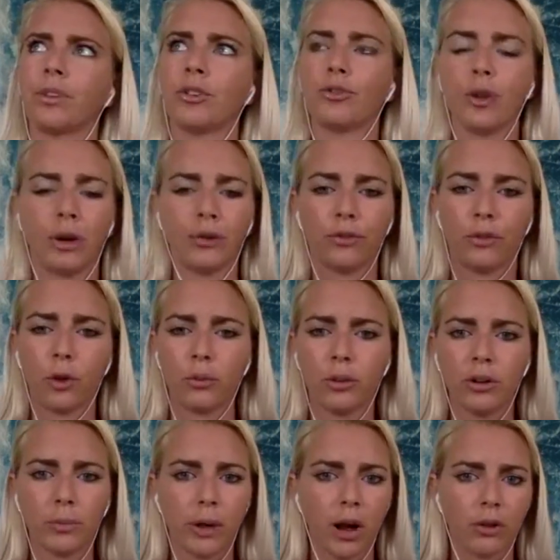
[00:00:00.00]

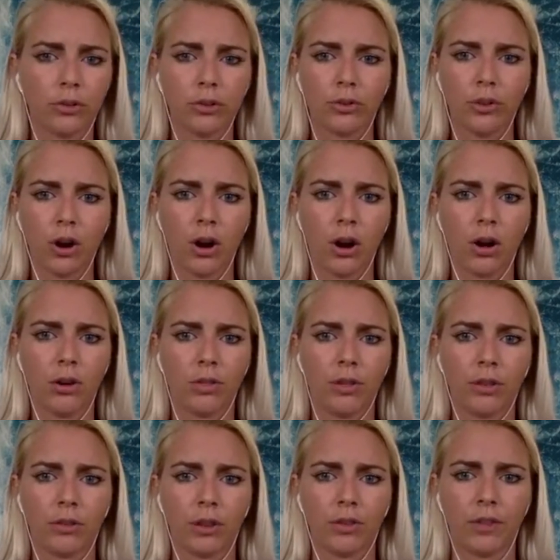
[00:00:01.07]
transformer boxes are,
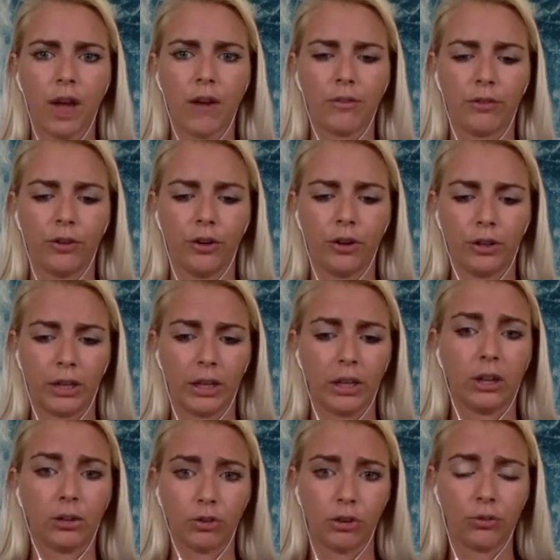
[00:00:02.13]
things like that for like
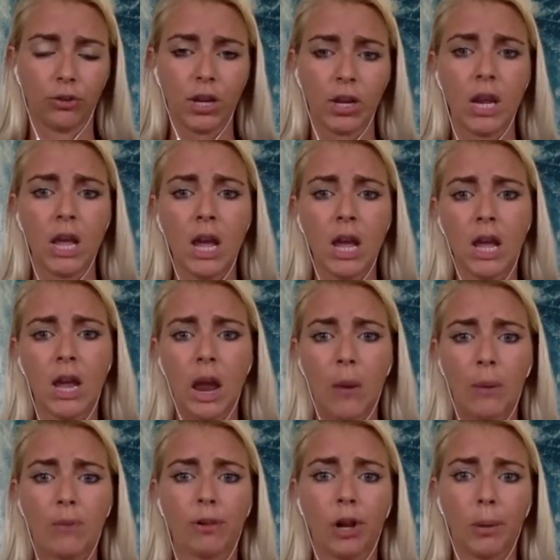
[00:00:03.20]
electricity.
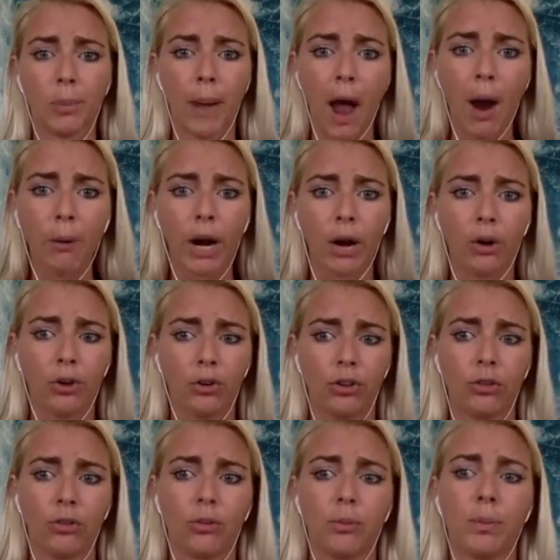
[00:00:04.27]
And we have a lot of power
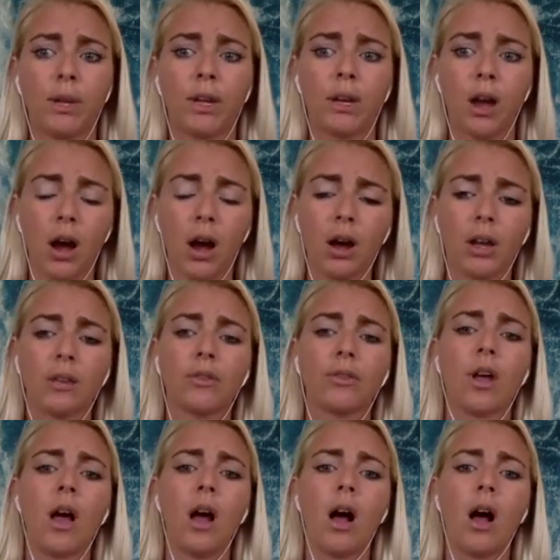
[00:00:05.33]
outages because